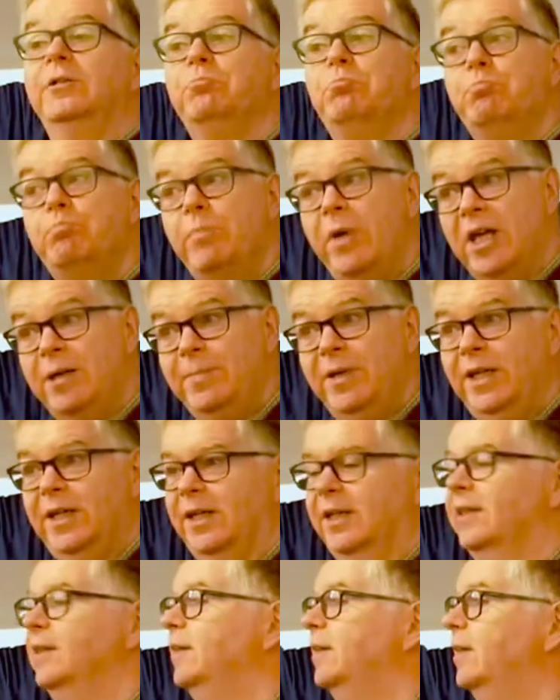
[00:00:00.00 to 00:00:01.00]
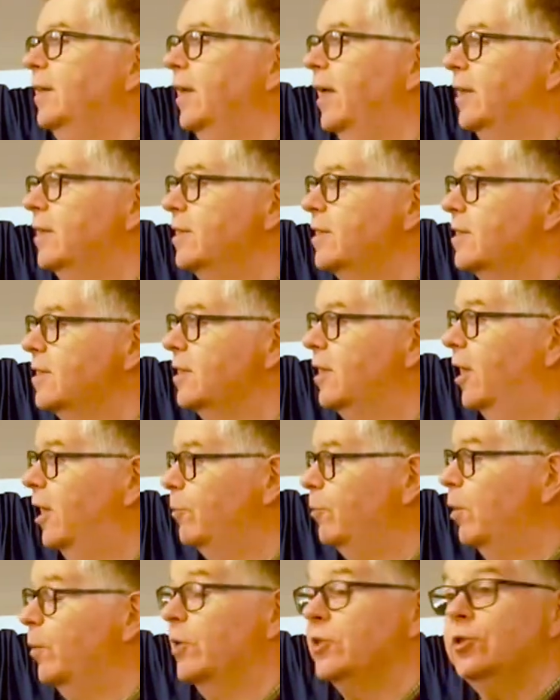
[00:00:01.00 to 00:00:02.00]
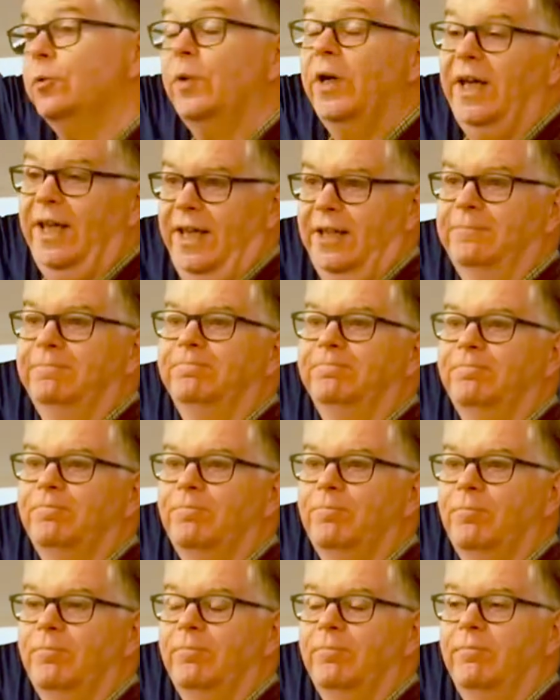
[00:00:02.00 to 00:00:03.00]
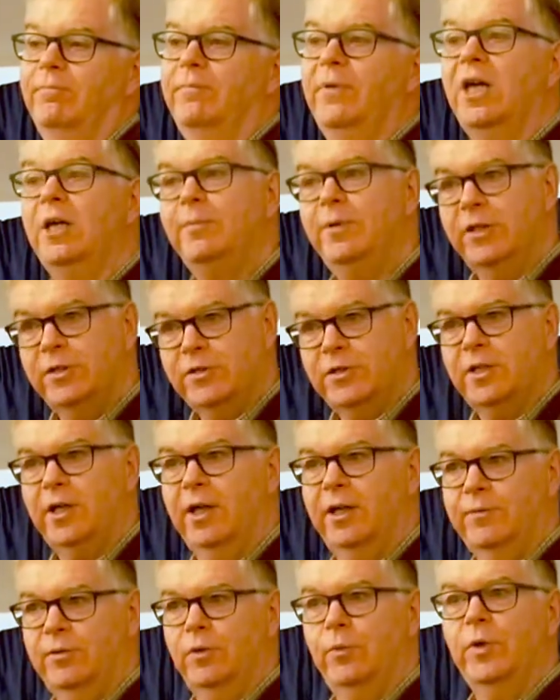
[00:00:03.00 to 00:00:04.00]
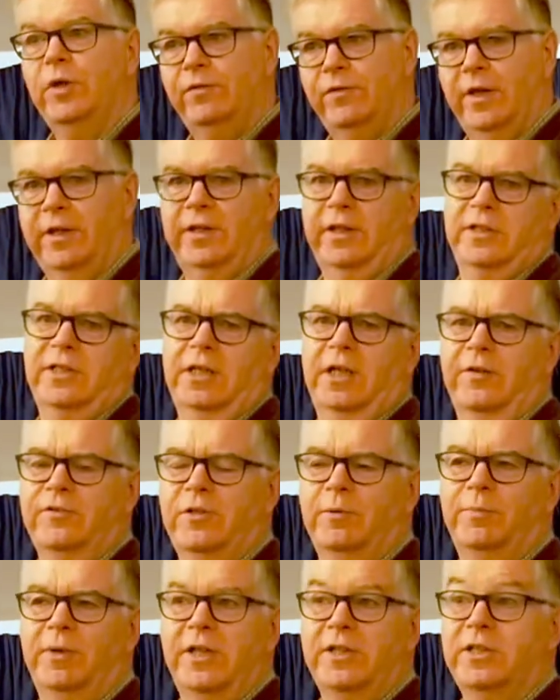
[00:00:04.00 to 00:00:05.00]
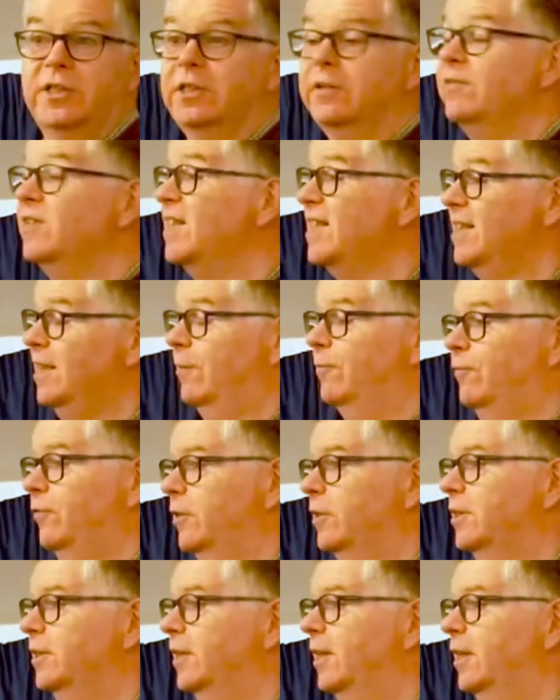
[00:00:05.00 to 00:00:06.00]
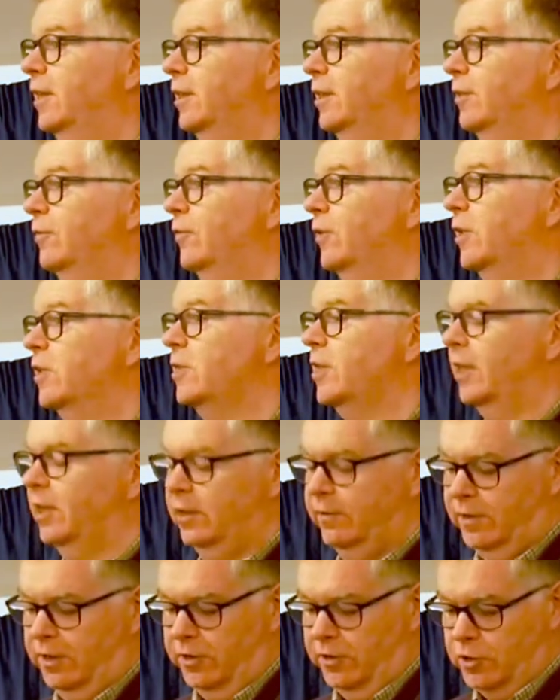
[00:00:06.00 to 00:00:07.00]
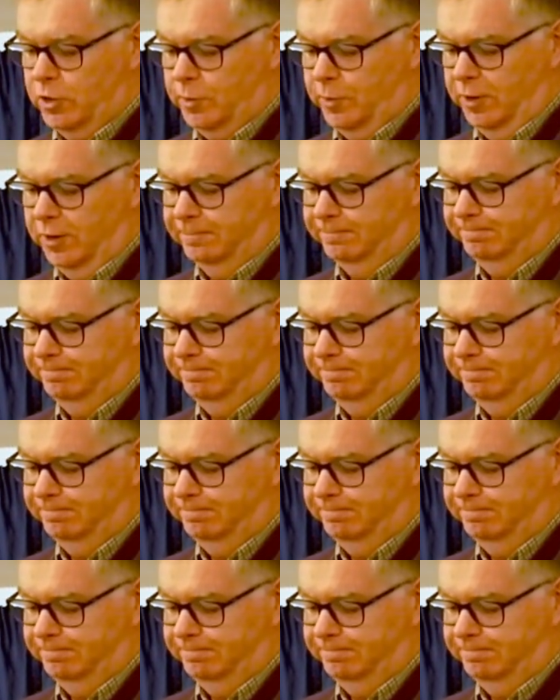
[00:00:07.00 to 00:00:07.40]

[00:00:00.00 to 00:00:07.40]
Maybe it's time we went away. Maybe it's time that we found ourselves in places of discomfort for the sake of the gospel.